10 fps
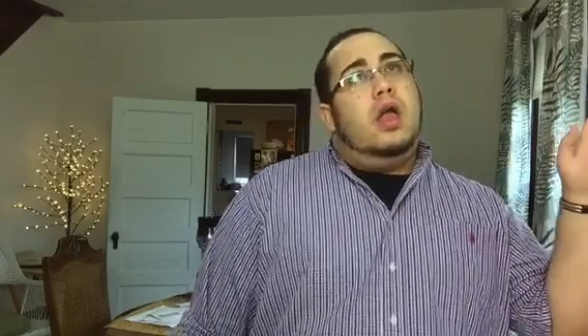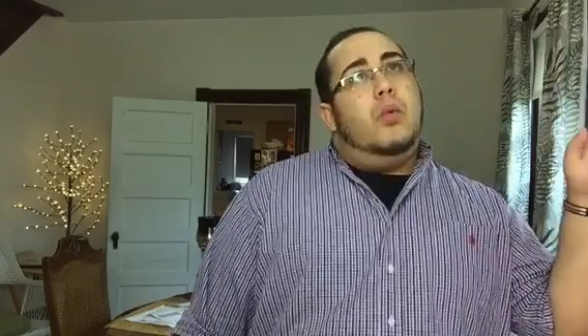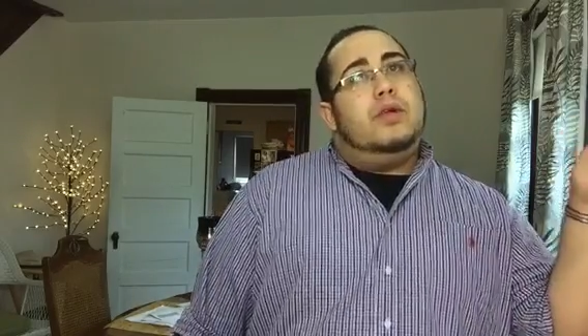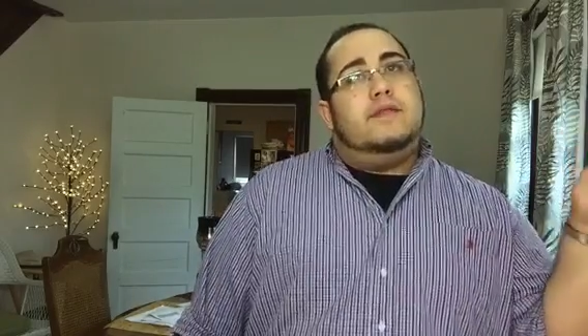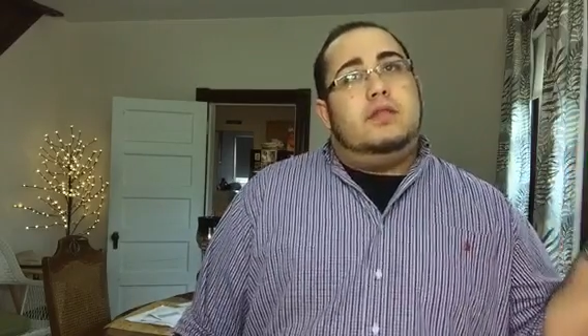
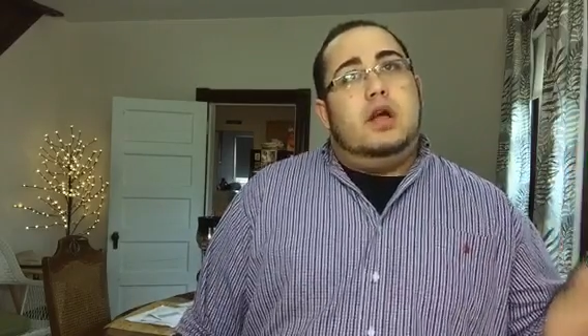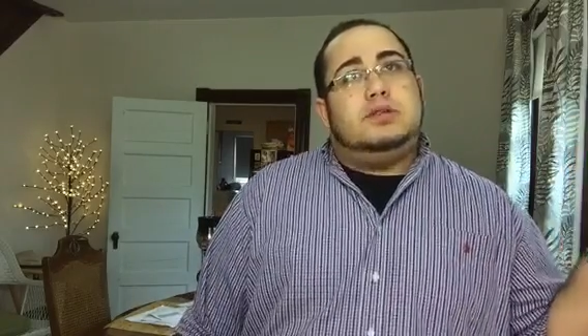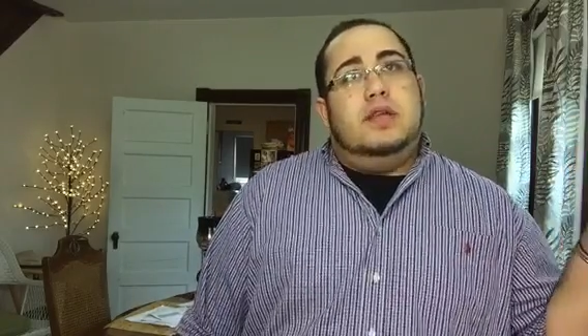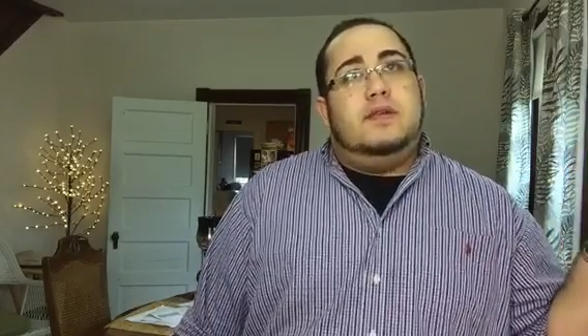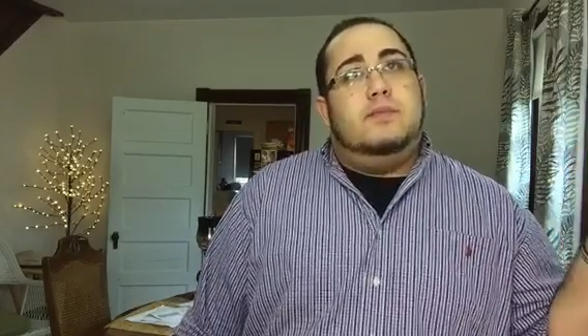It would have
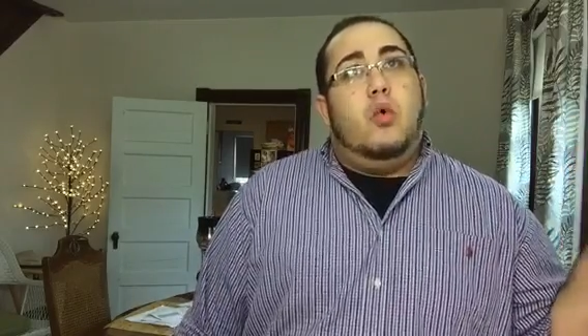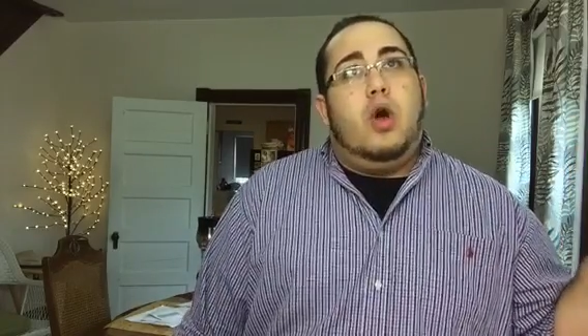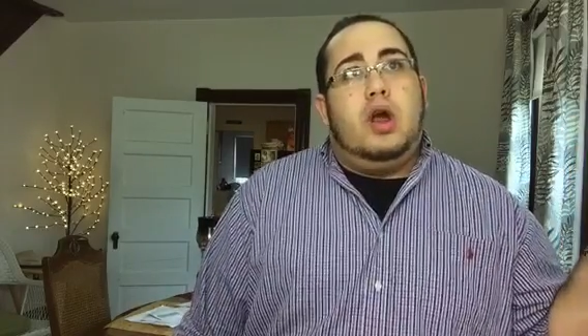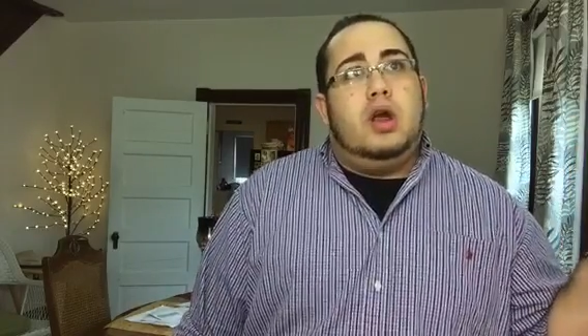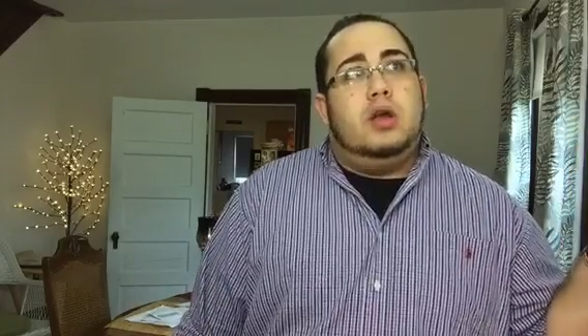looked even
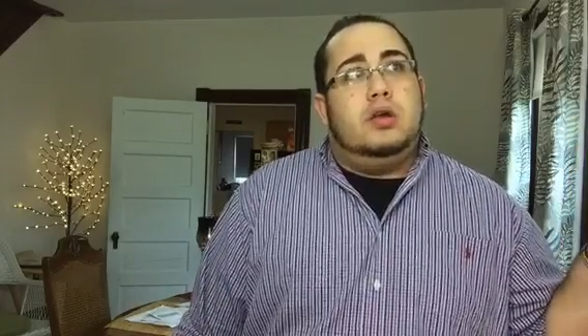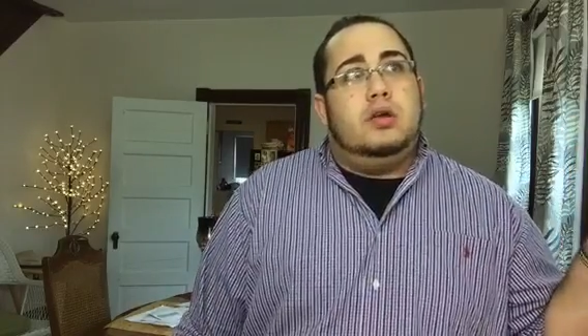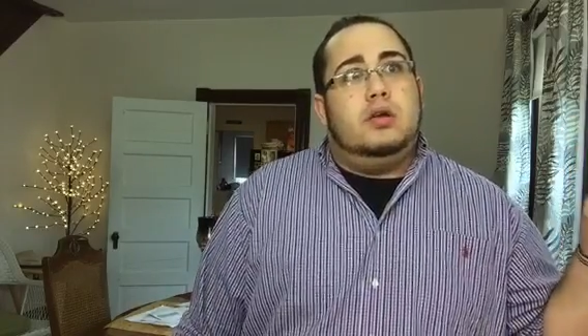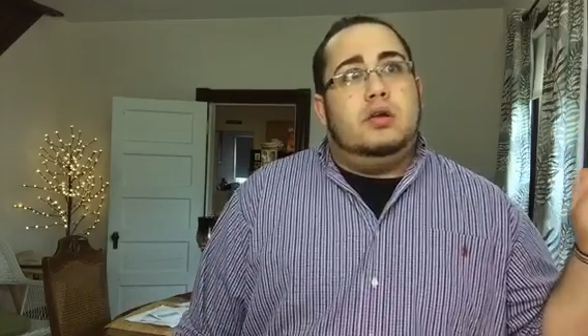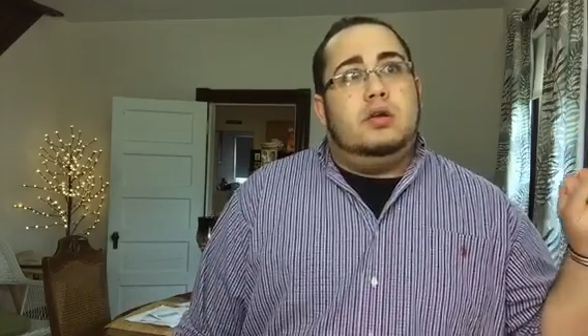more
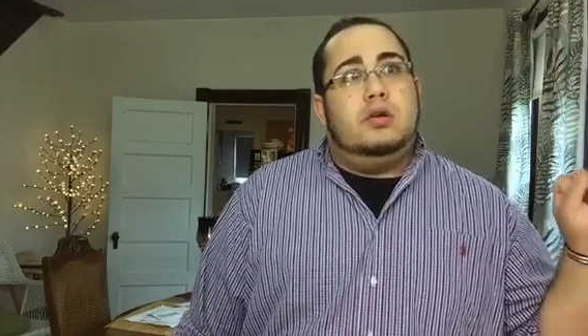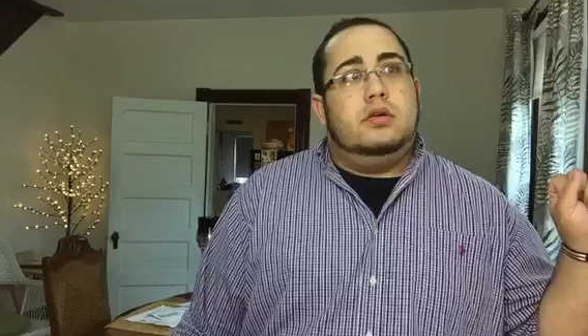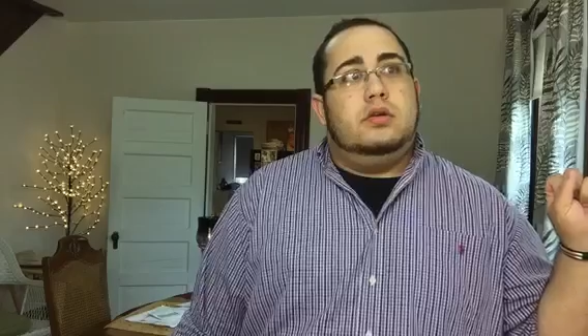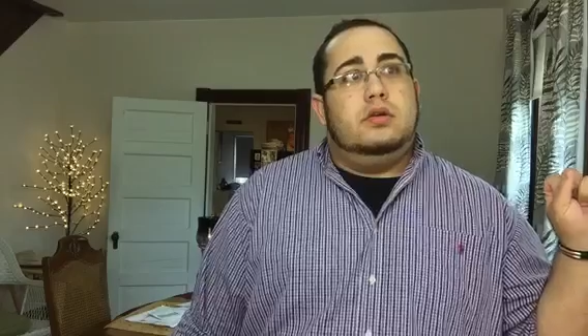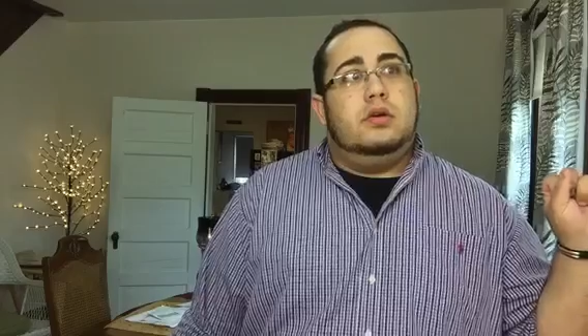
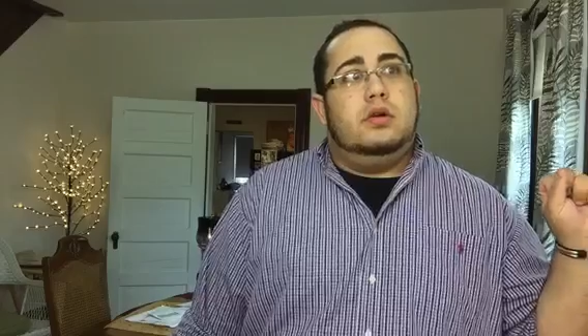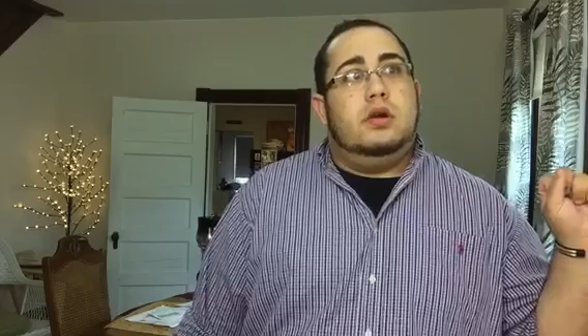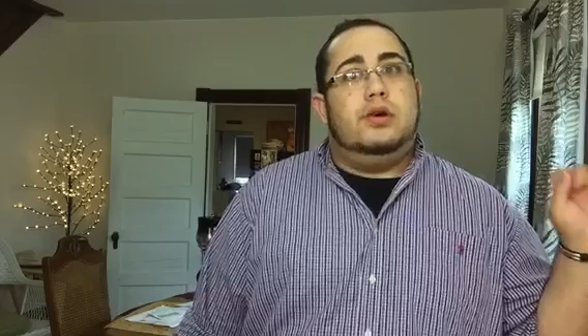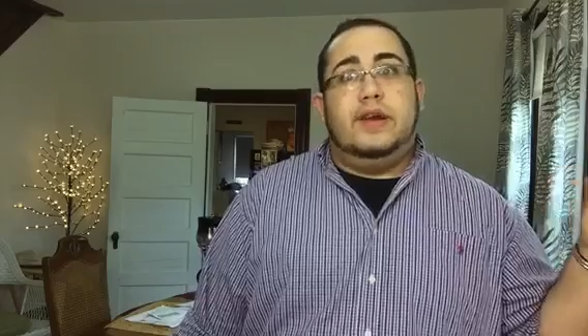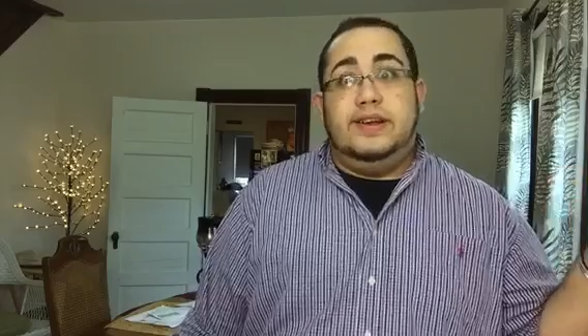
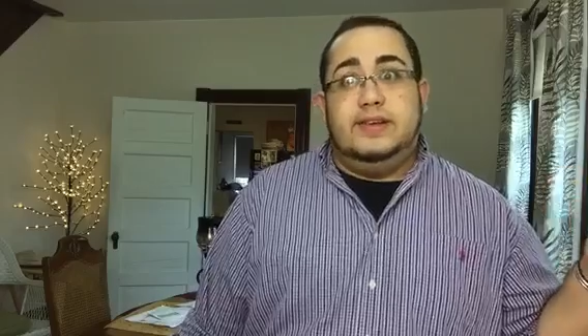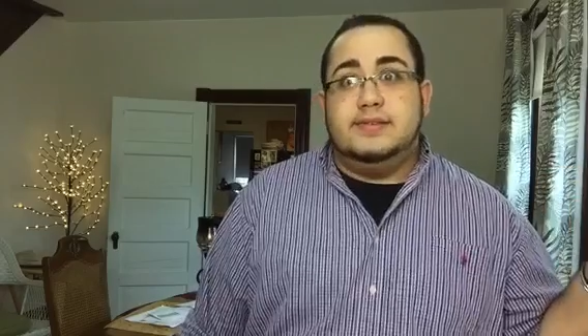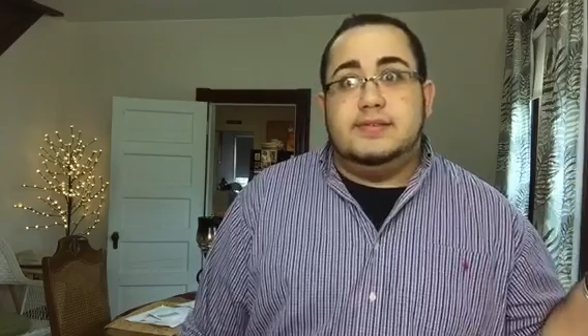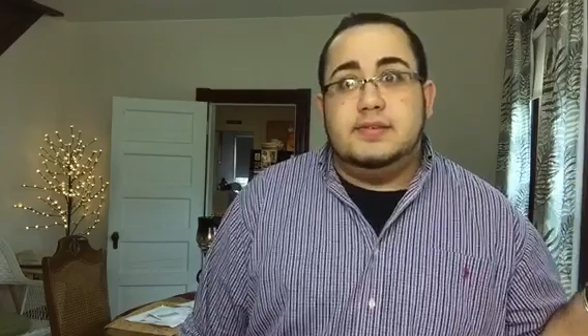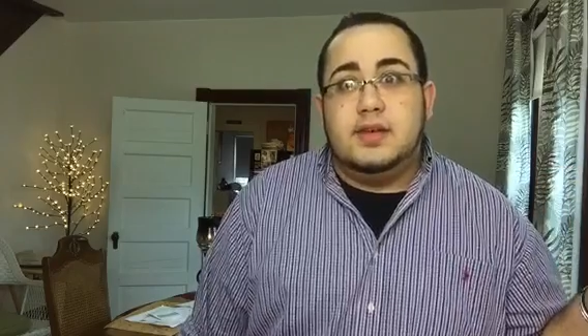
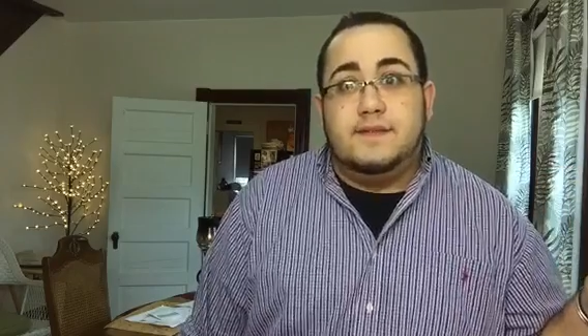horrendous